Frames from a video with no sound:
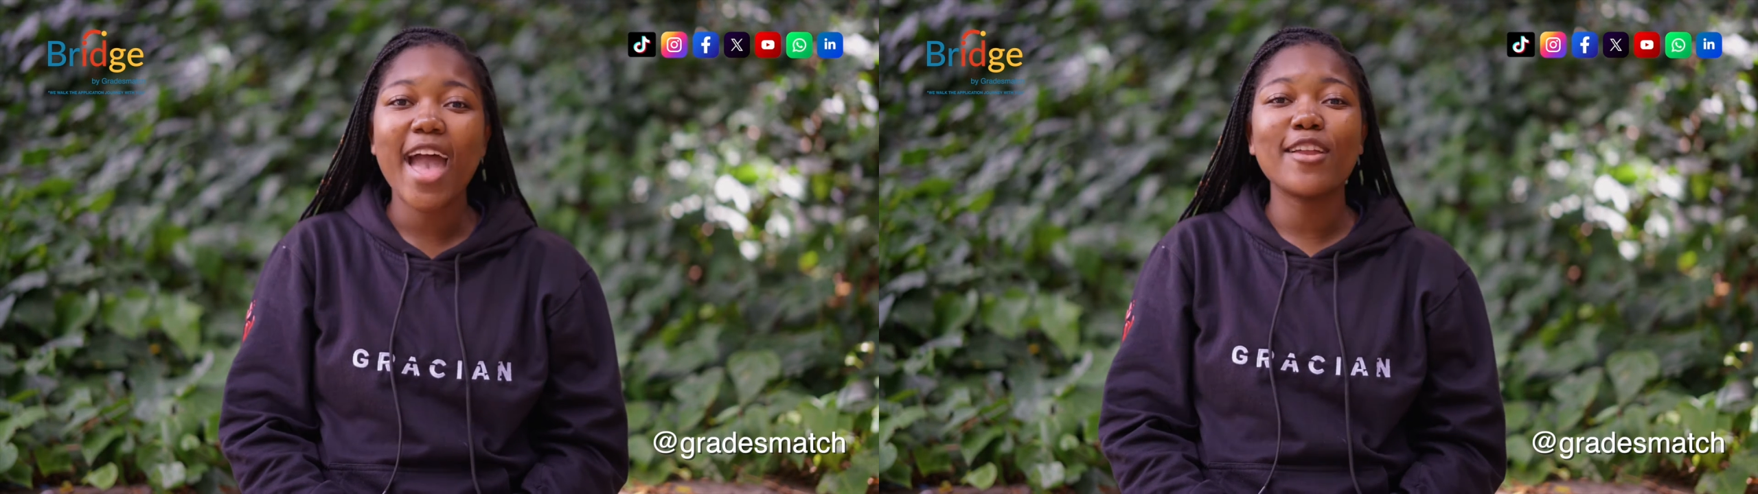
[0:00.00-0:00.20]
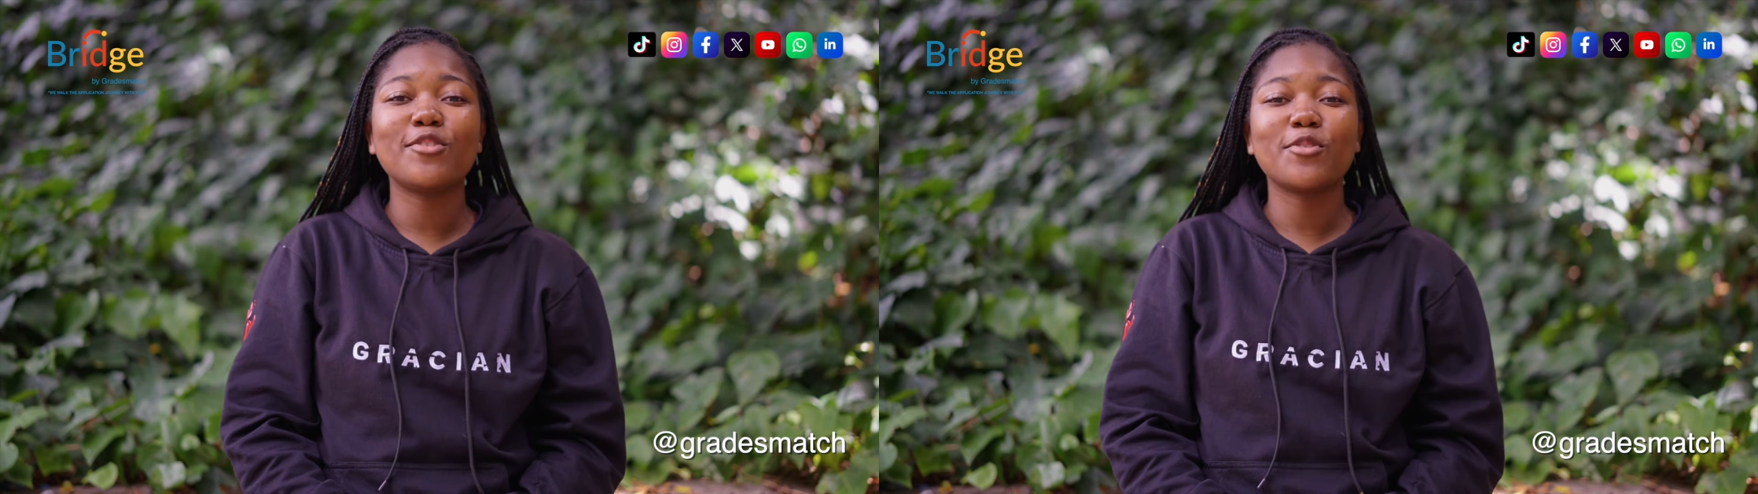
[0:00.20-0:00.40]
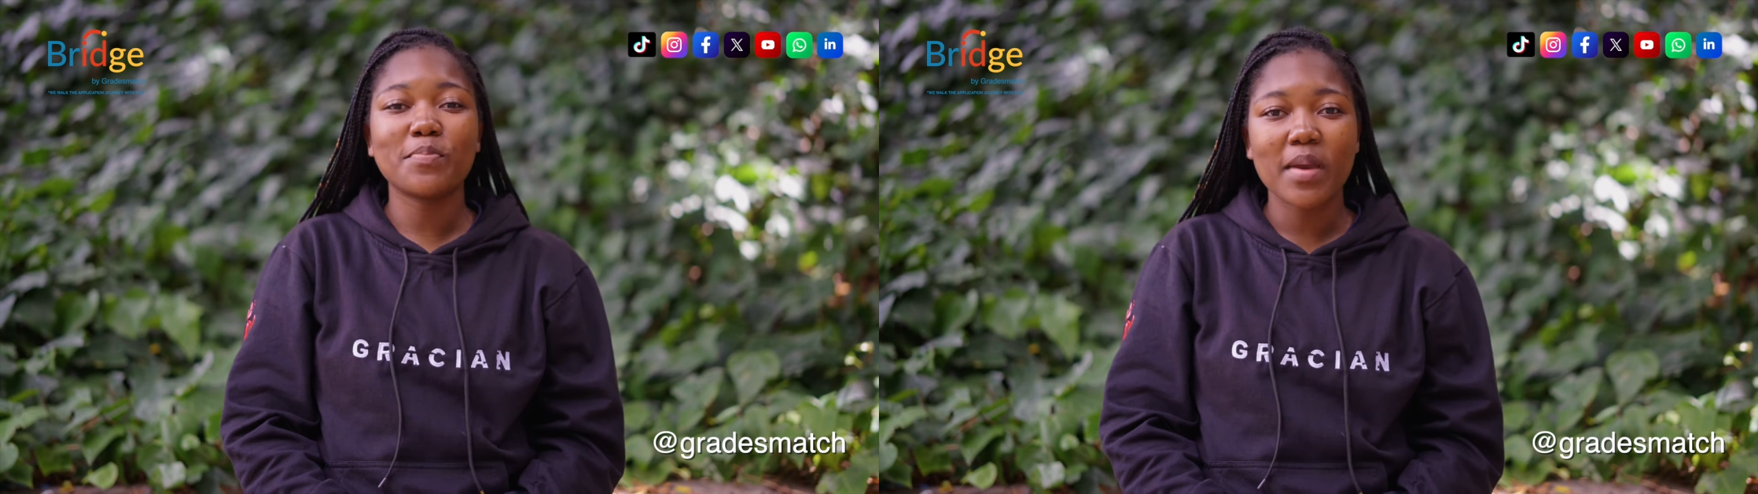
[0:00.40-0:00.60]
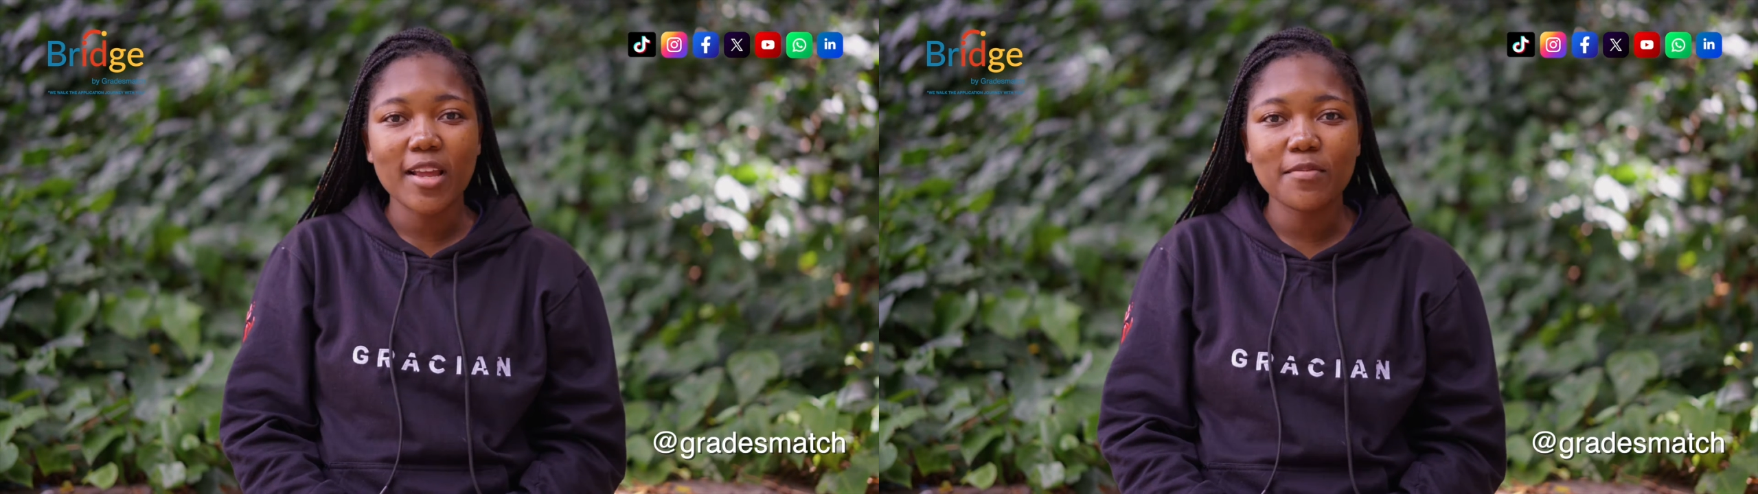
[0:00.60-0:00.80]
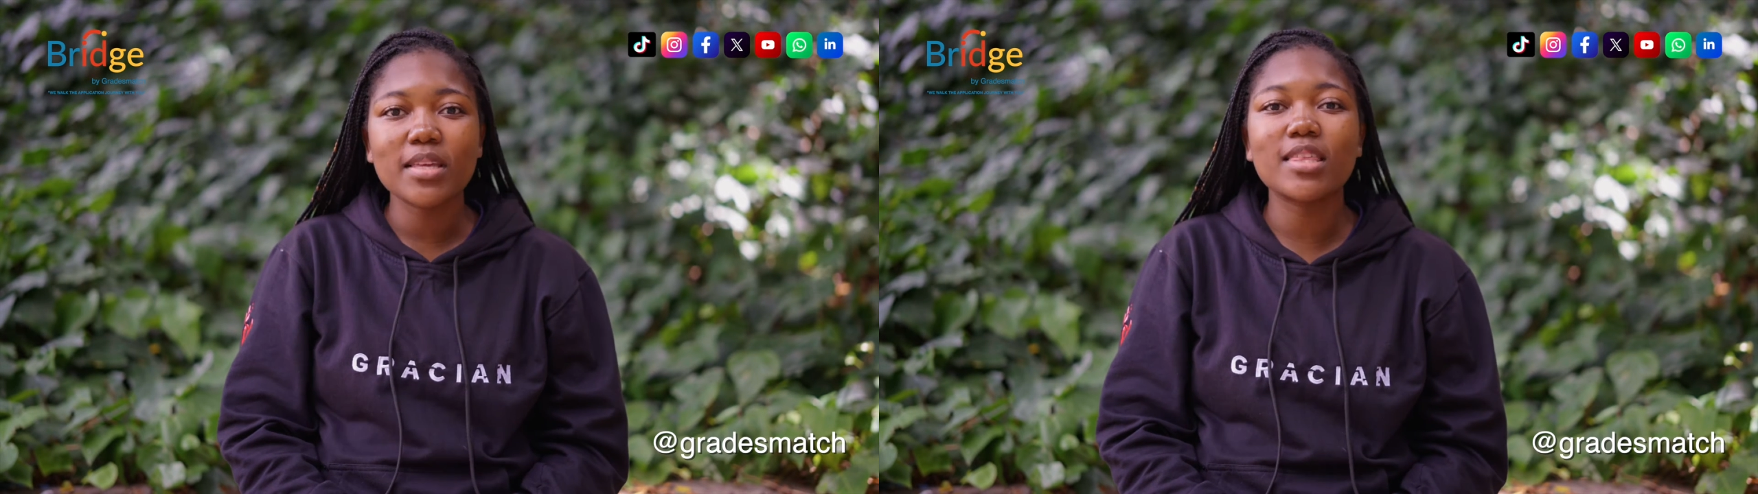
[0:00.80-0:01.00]
and you
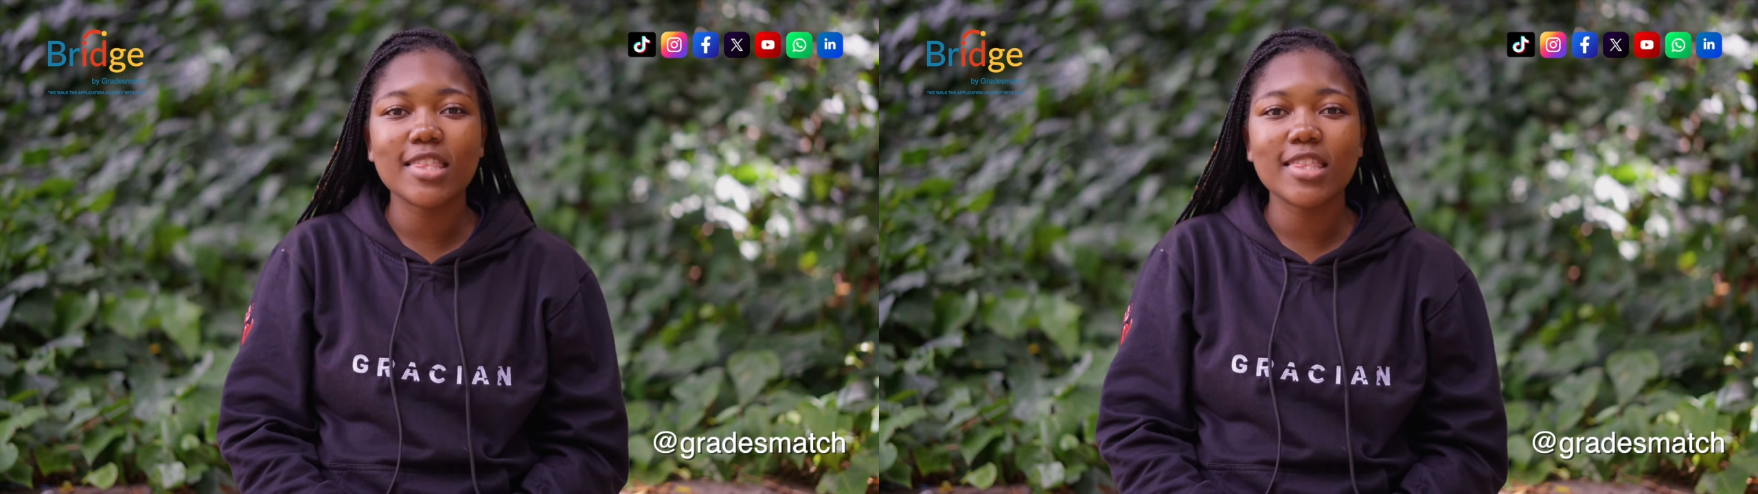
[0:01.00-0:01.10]
made me